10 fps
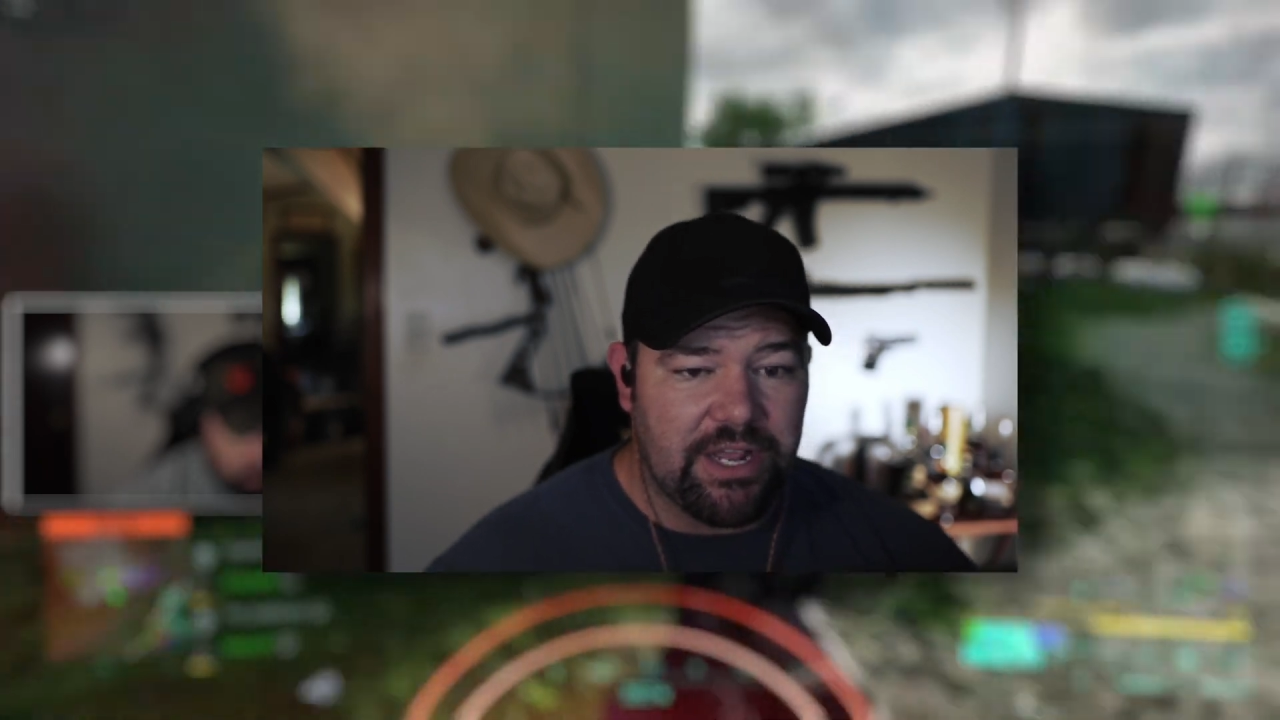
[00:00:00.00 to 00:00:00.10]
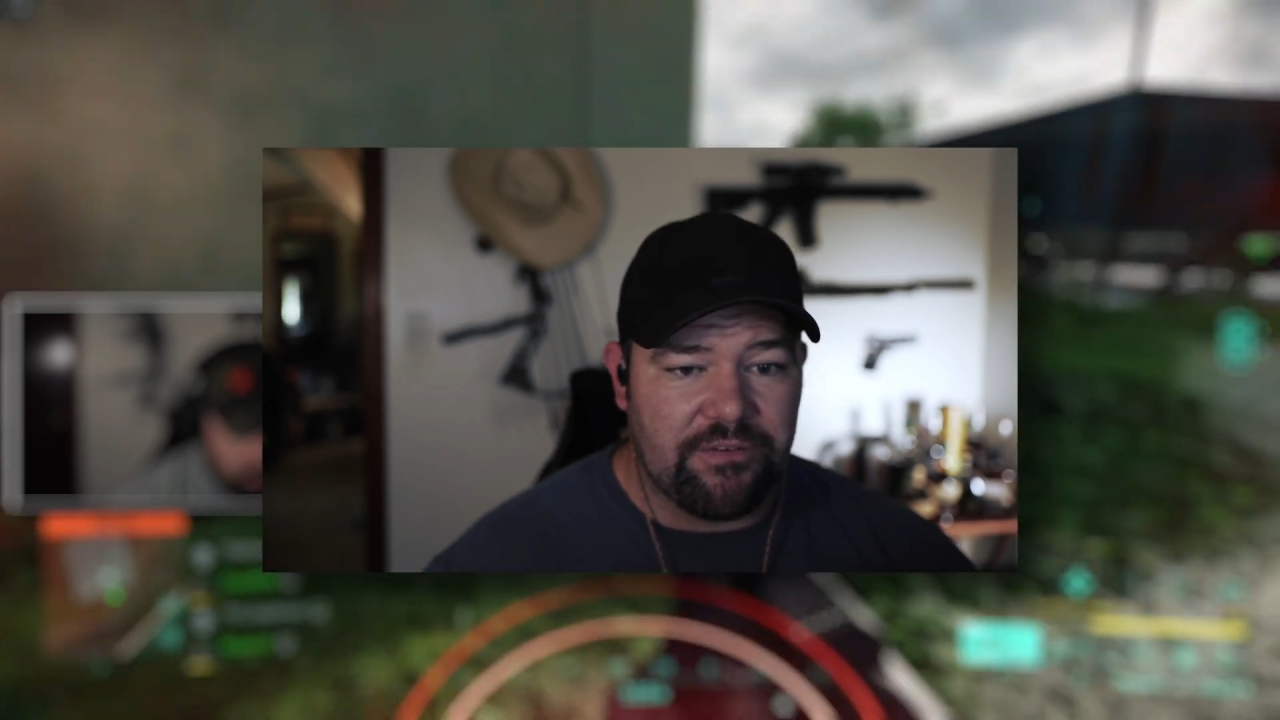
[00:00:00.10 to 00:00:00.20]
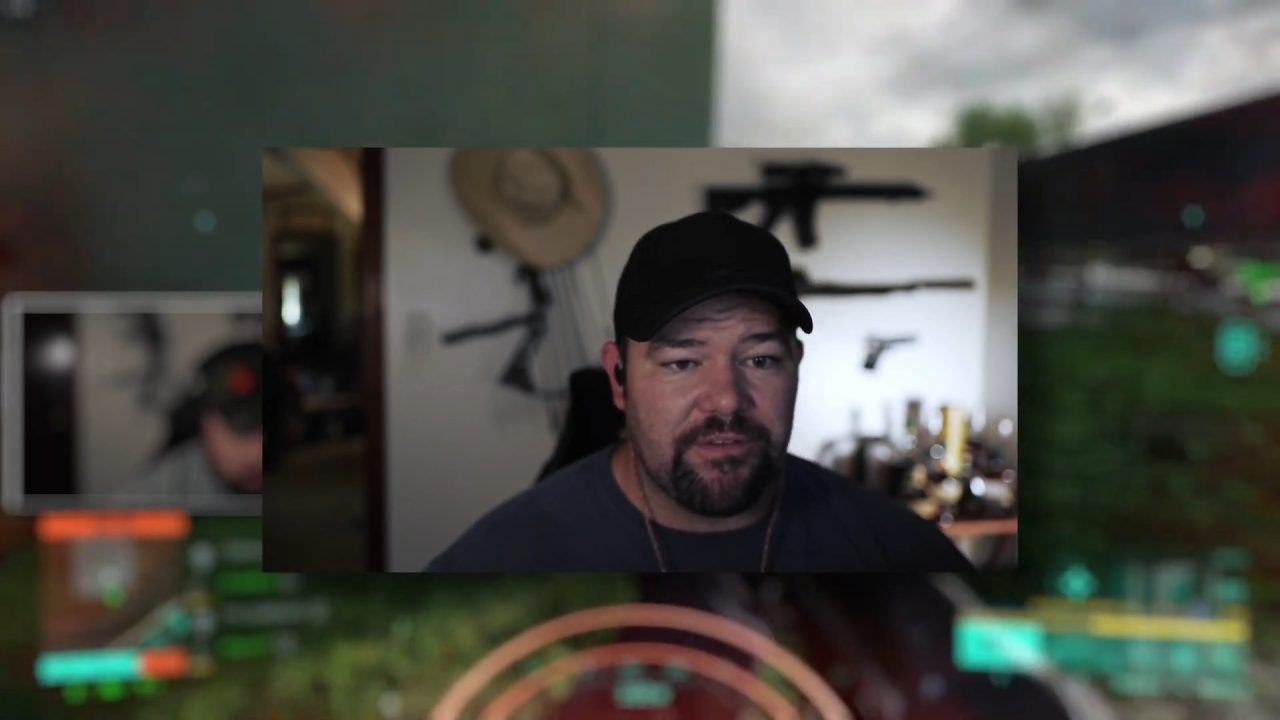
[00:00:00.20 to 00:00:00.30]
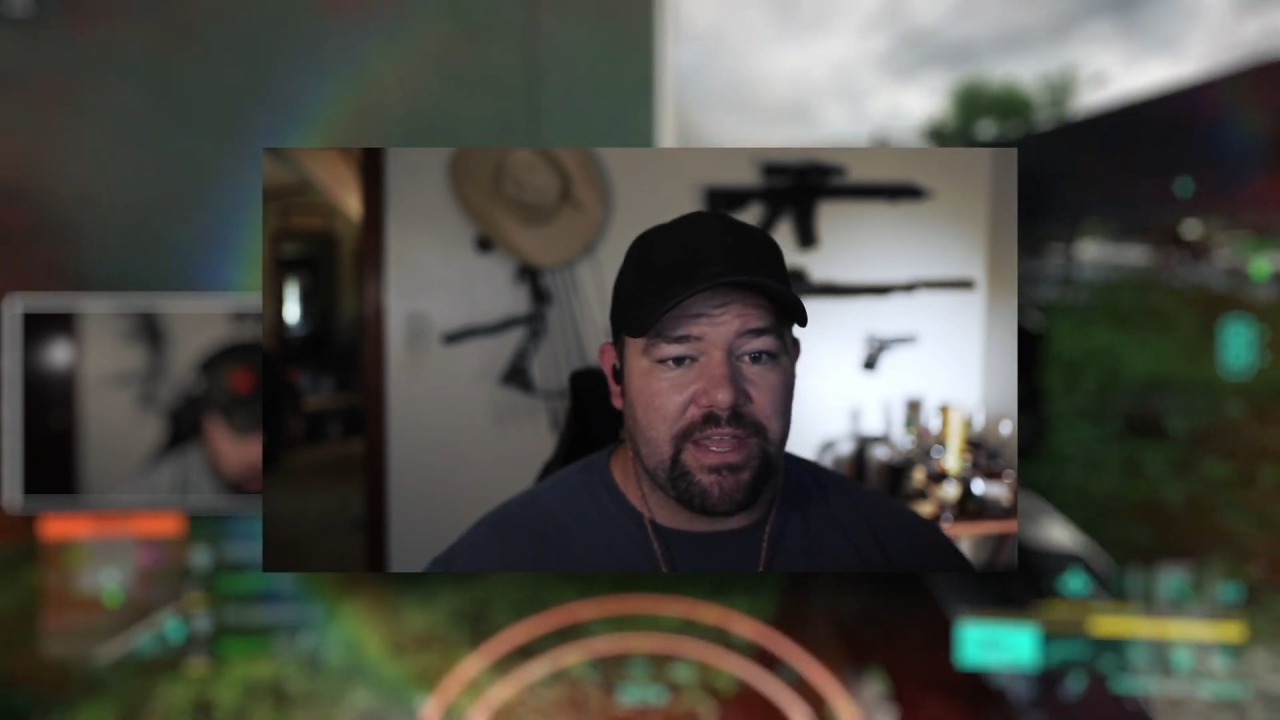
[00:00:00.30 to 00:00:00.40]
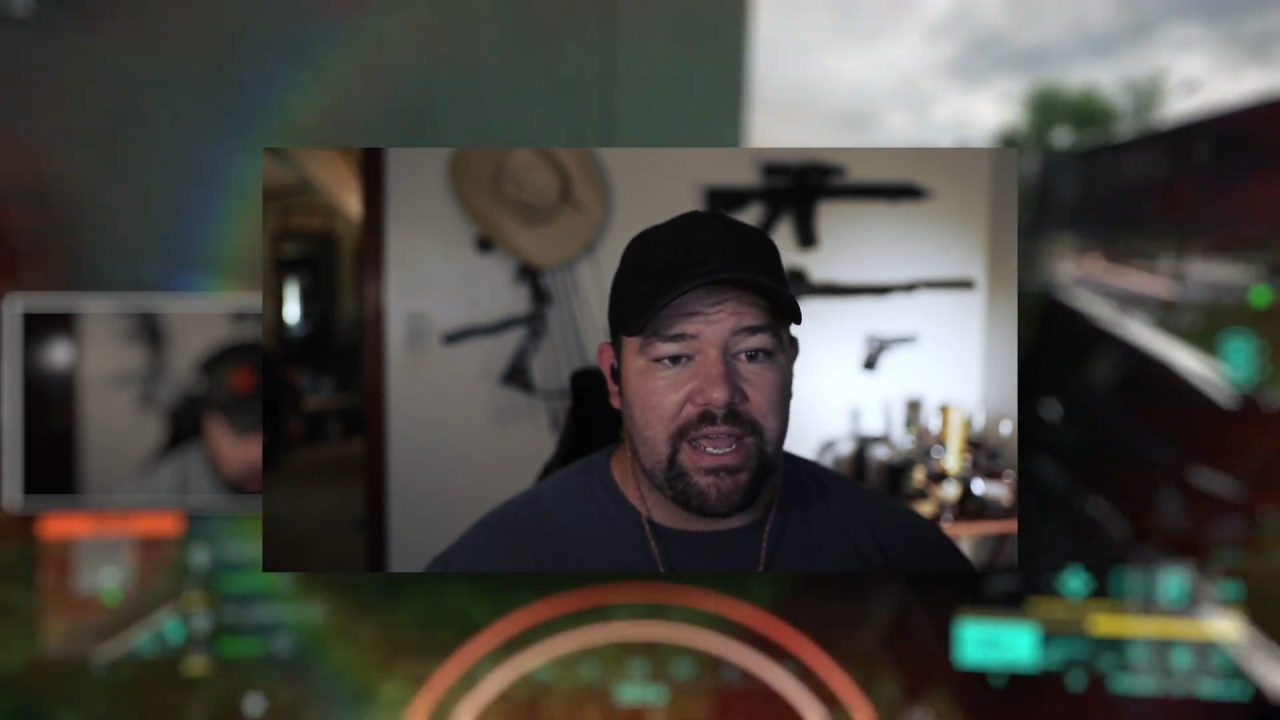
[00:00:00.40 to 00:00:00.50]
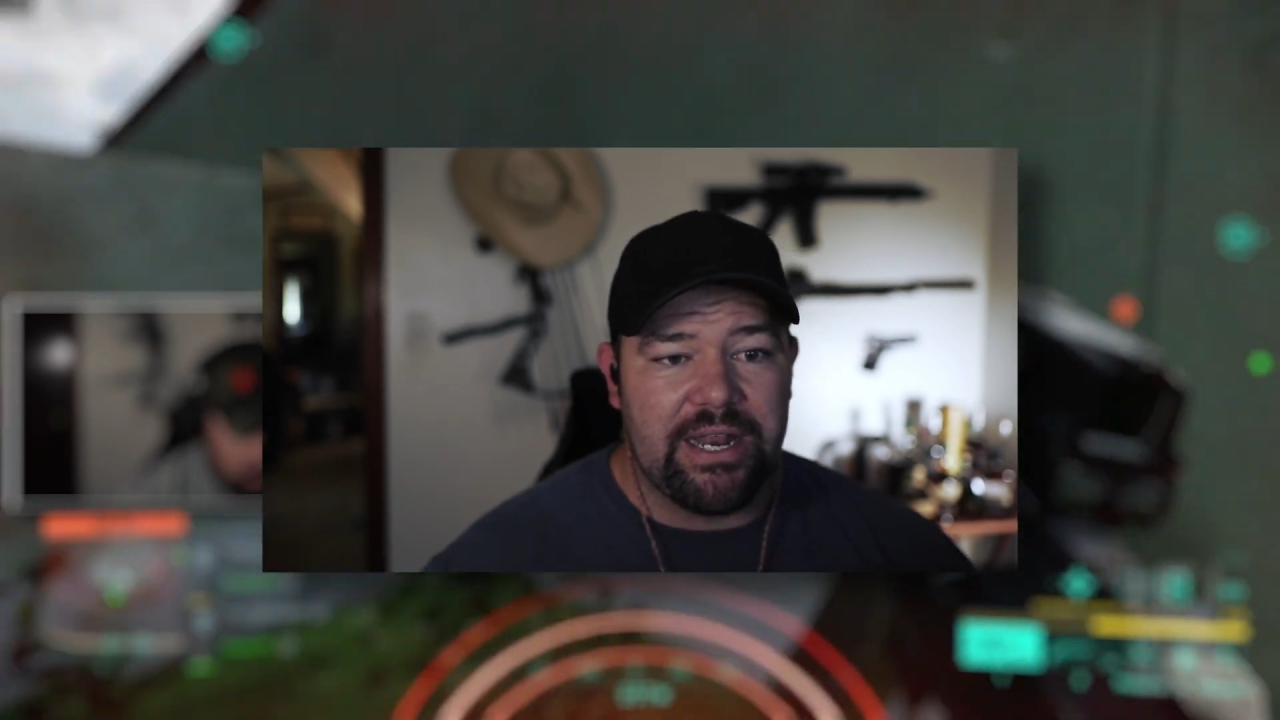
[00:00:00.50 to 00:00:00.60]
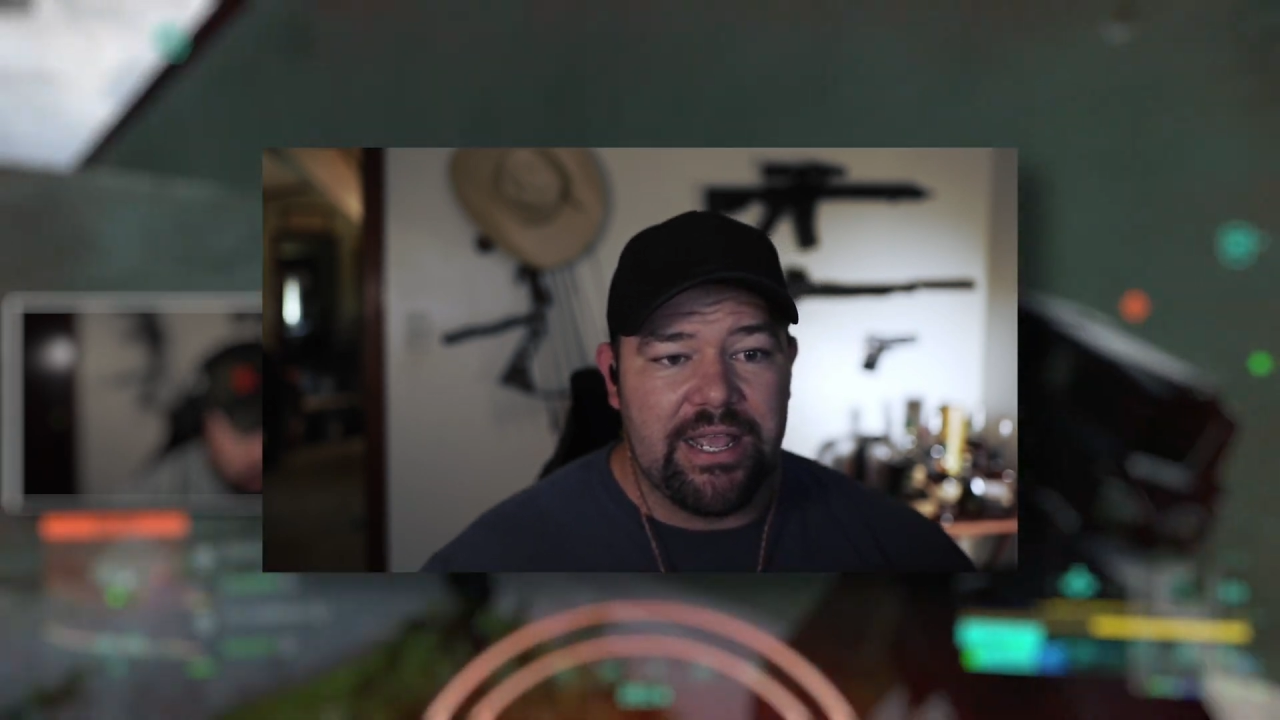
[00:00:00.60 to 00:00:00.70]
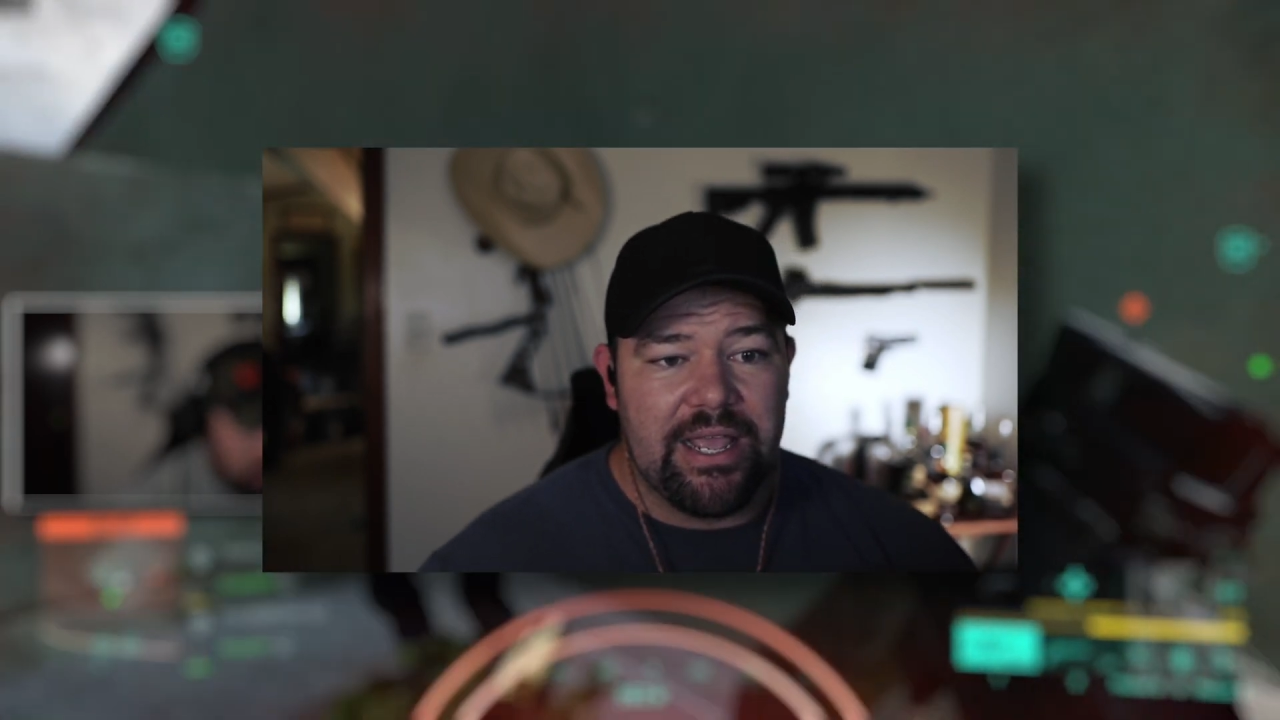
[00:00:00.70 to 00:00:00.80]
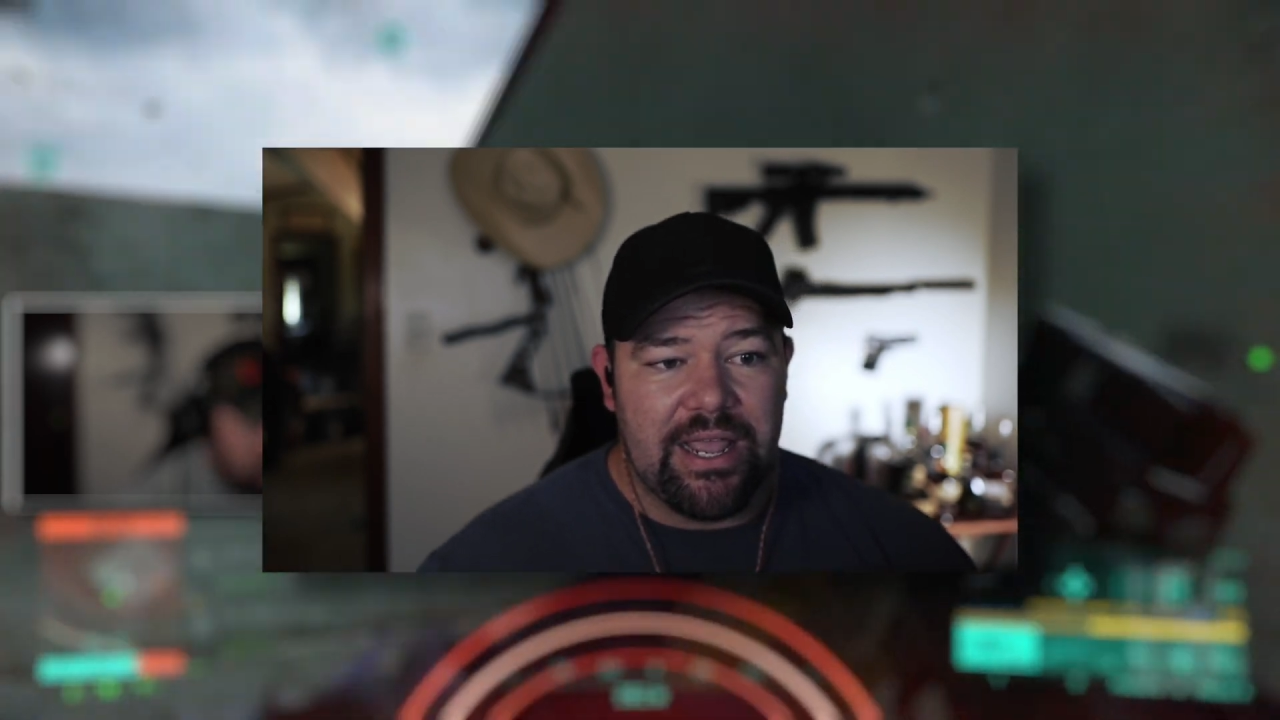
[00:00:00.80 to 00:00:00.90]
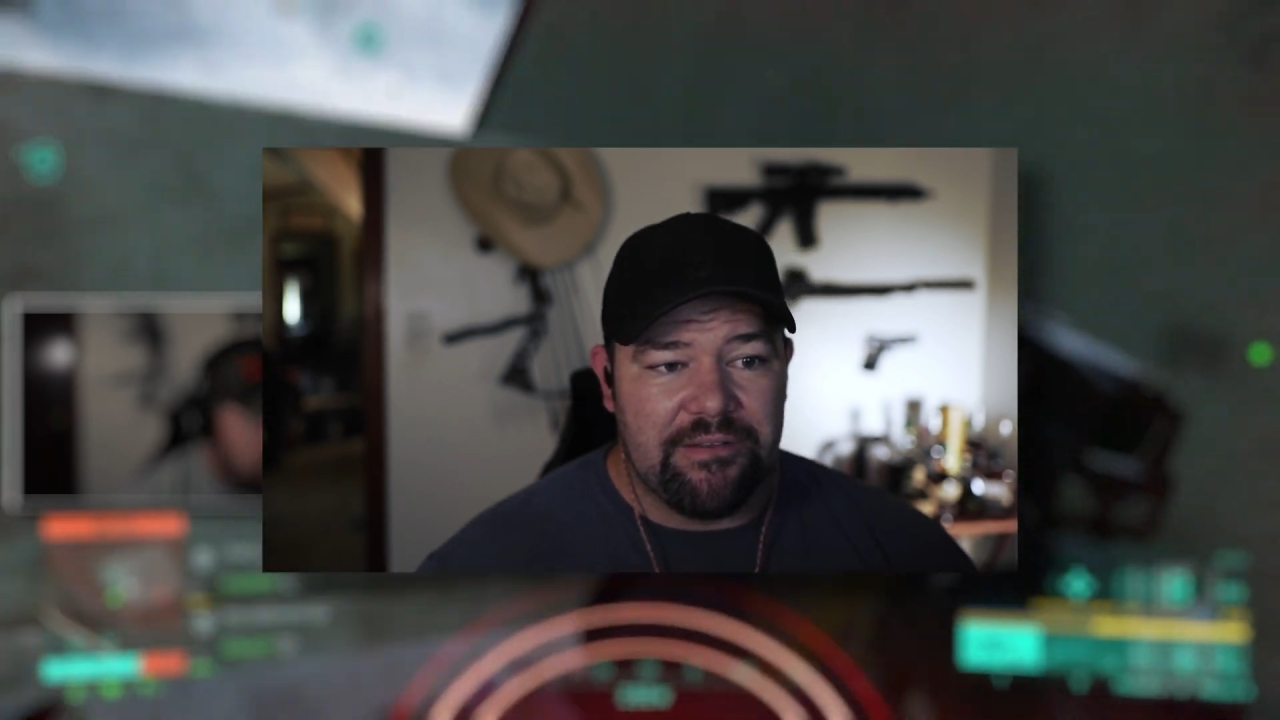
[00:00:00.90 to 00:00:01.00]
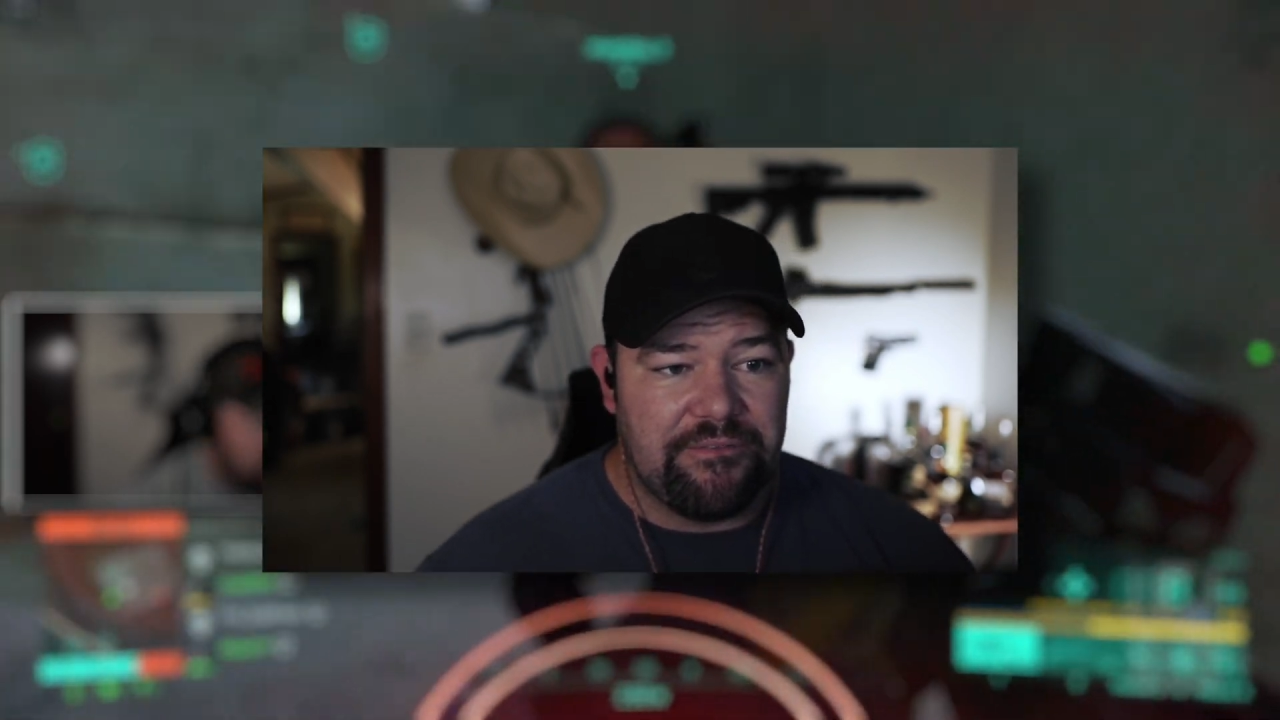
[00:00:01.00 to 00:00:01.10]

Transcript: channel for that